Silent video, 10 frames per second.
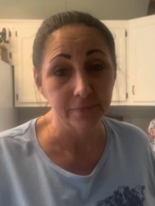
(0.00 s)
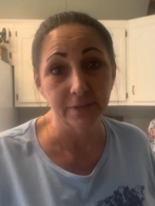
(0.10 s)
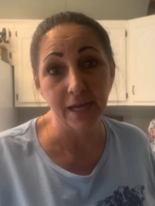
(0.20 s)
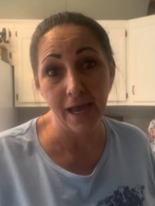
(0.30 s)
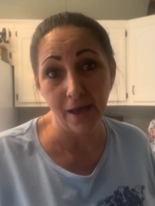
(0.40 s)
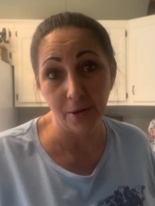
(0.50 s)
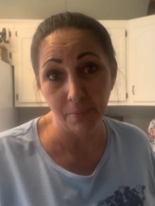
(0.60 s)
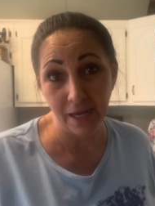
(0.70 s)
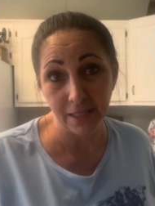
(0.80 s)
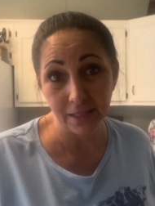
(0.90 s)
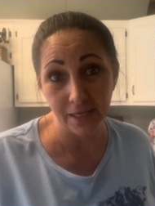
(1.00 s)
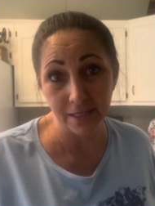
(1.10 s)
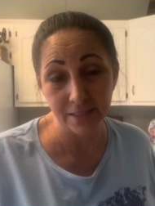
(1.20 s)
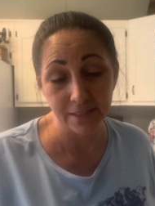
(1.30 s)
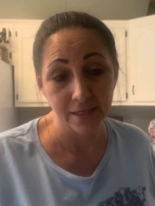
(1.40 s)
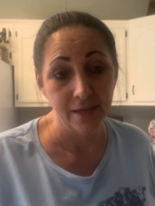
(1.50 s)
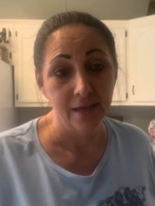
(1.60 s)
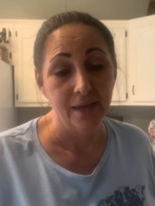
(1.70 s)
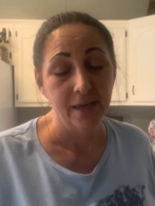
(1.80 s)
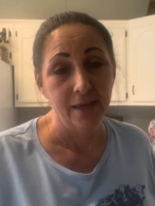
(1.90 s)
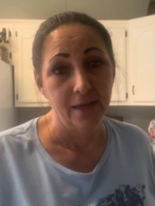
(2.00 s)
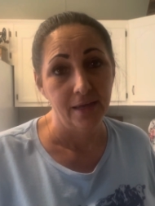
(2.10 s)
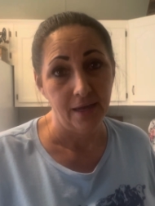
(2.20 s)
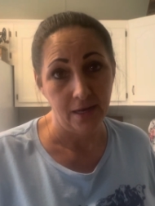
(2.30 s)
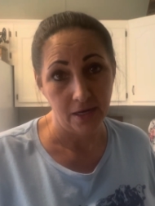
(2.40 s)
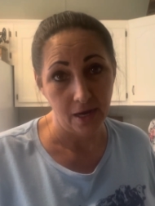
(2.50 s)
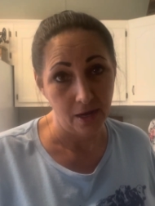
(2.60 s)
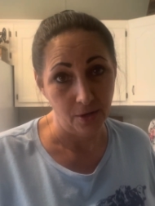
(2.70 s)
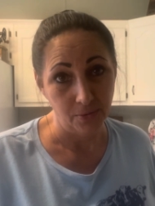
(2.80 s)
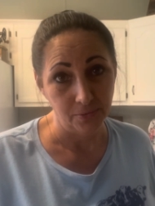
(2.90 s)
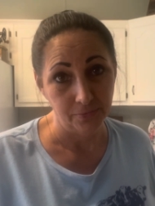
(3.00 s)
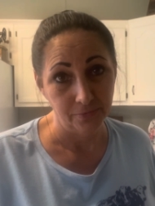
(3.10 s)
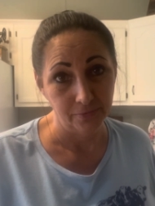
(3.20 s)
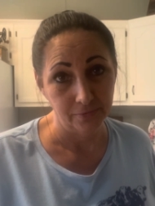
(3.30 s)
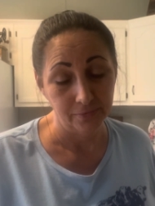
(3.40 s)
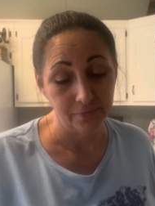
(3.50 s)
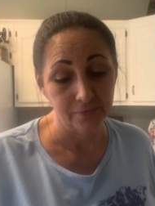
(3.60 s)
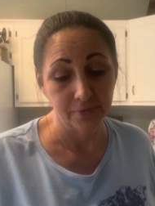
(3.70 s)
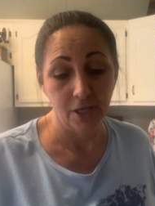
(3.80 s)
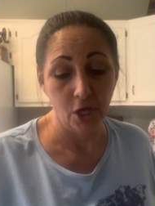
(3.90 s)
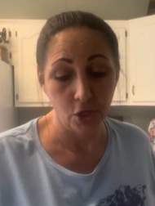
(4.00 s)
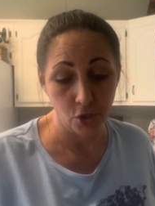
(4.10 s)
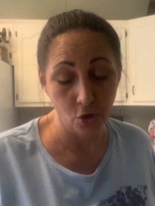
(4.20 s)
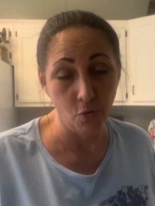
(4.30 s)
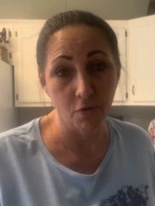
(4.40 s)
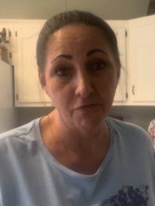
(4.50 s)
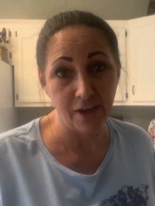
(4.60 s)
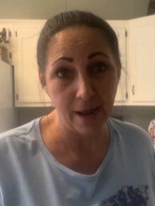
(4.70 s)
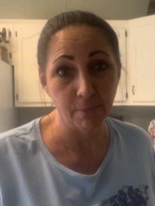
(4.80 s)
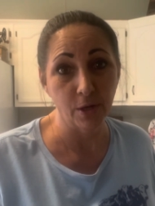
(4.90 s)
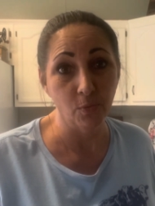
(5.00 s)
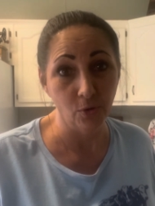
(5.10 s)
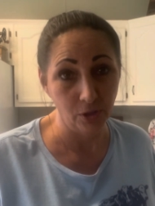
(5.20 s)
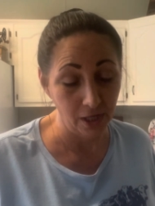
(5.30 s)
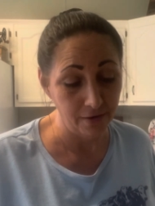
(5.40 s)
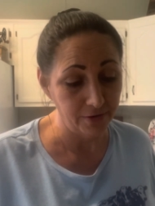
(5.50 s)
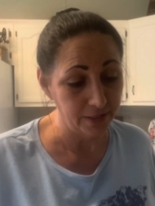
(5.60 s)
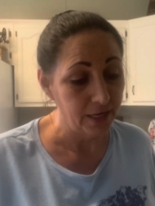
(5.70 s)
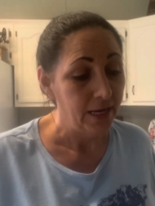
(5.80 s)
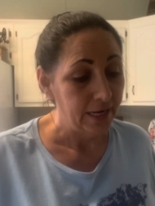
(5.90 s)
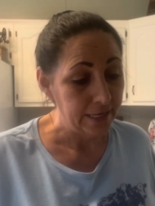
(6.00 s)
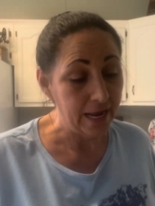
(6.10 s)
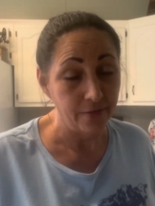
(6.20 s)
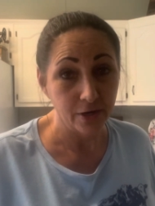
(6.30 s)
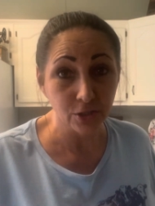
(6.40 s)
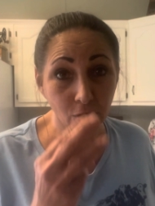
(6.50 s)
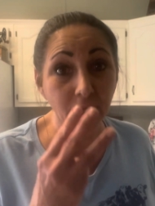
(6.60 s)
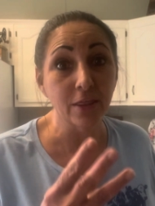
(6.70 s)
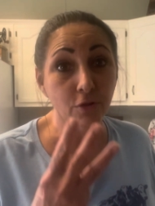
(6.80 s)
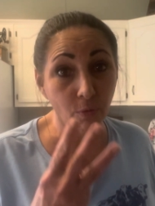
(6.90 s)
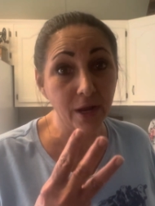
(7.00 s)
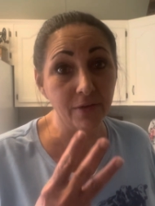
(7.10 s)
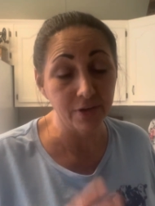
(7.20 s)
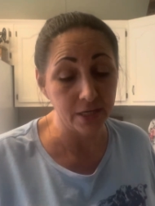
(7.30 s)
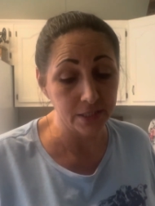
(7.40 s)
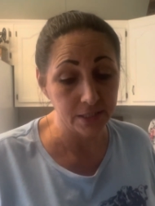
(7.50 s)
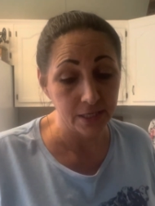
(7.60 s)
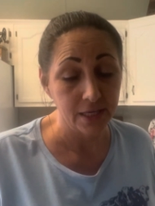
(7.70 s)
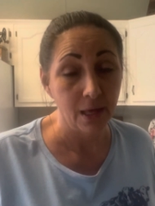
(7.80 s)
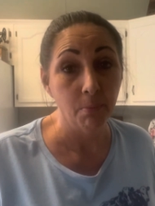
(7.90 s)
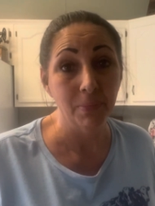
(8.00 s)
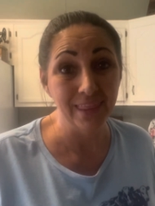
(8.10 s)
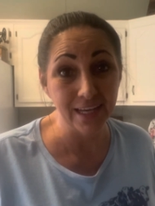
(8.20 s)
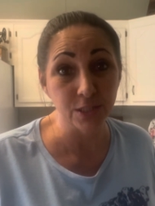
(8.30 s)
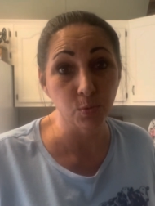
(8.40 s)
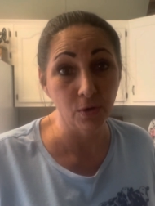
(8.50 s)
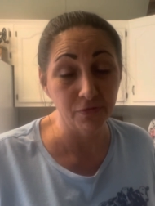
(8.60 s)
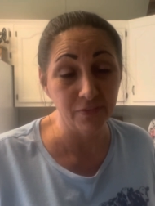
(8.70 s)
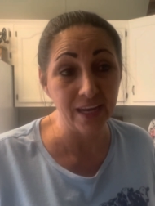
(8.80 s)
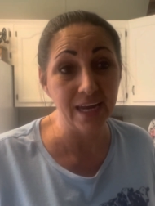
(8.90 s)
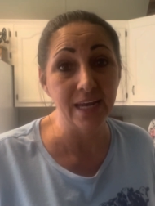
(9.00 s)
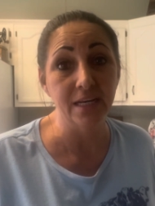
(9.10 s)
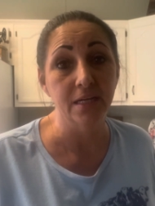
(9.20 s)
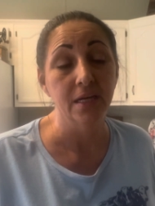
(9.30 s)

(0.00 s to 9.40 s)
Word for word: to how to make this. And y'all, your family will love it. Now, there's only three of us. This will feed